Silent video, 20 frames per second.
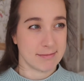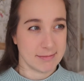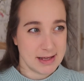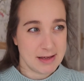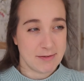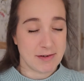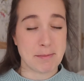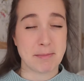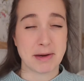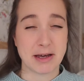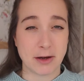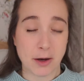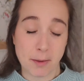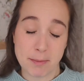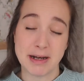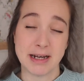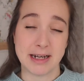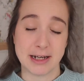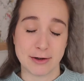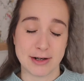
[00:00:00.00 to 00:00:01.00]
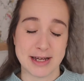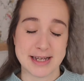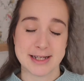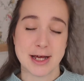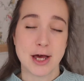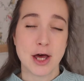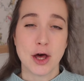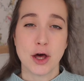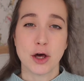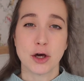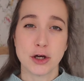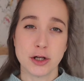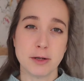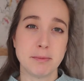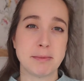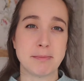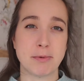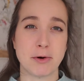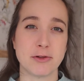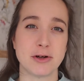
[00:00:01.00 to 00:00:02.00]
if I'm being completely honest, couldn't
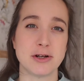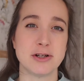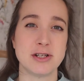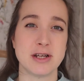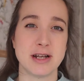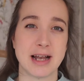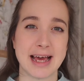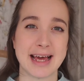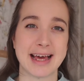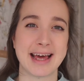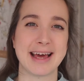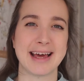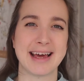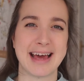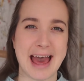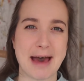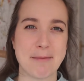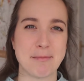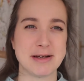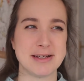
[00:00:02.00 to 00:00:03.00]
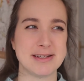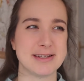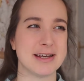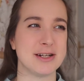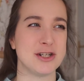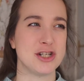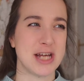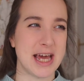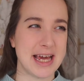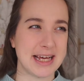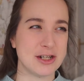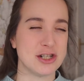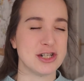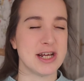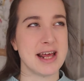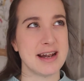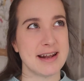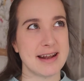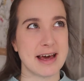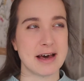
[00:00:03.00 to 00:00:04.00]
be bothered to like get my son
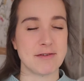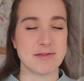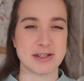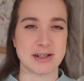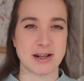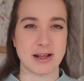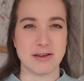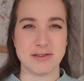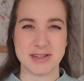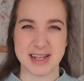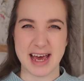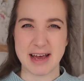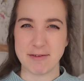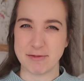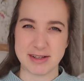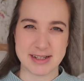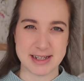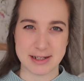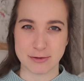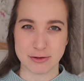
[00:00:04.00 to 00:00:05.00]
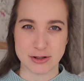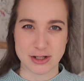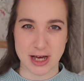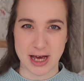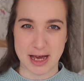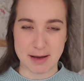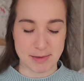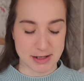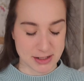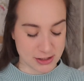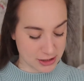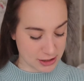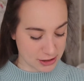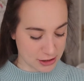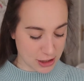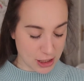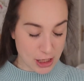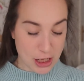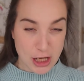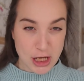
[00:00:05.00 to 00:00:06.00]
changed in and out of his clothes every single time. That's
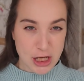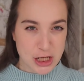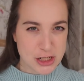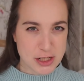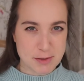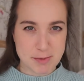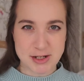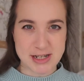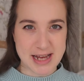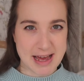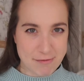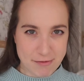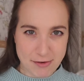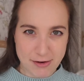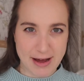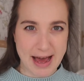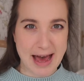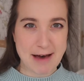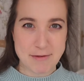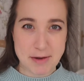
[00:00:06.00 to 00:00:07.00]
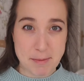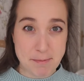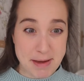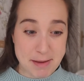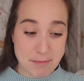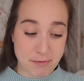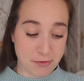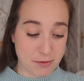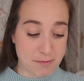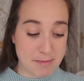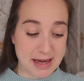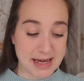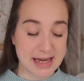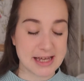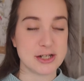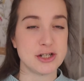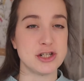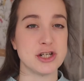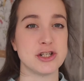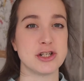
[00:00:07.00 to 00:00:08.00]
just too much effort. Having a bib for me
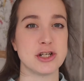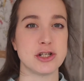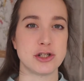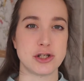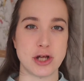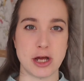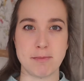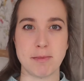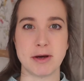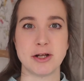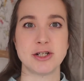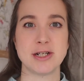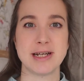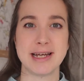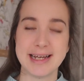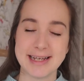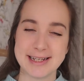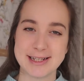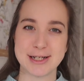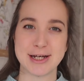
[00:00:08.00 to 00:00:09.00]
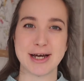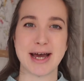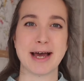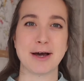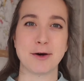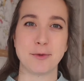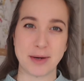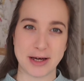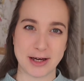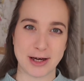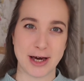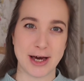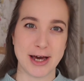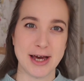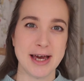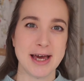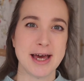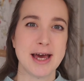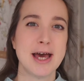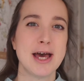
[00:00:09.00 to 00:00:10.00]
is just so much easier and
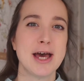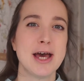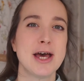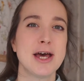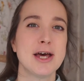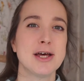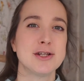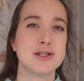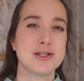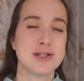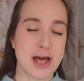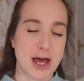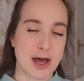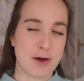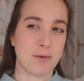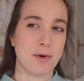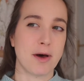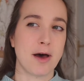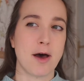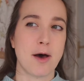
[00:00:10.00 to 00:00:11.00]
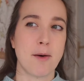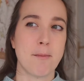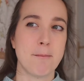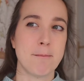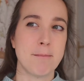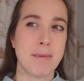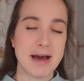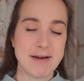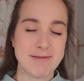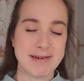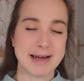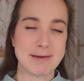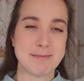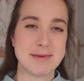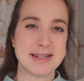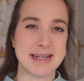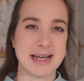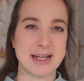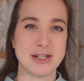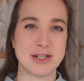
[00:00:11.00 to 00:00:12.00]
quicker. So my
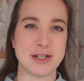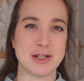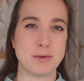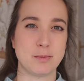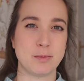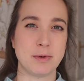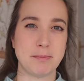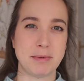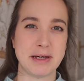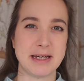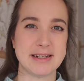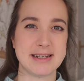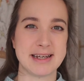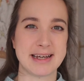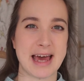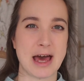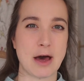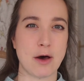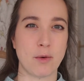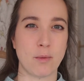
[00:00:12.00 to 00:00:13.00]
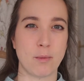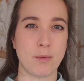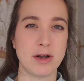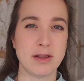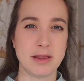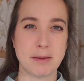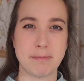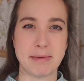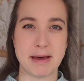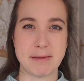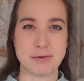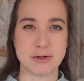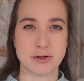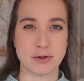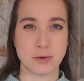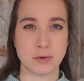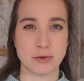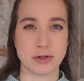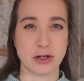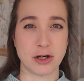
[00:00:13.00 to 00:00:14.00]
recommendation would be to get one of the bibs
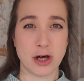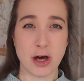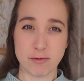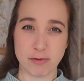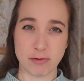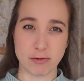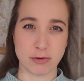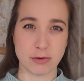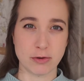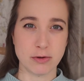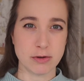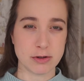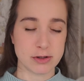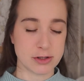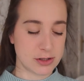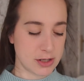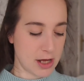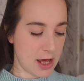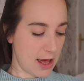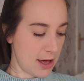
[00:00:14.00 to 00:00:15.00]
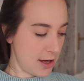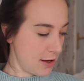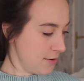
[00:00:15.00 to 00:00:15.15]
called a coverall. So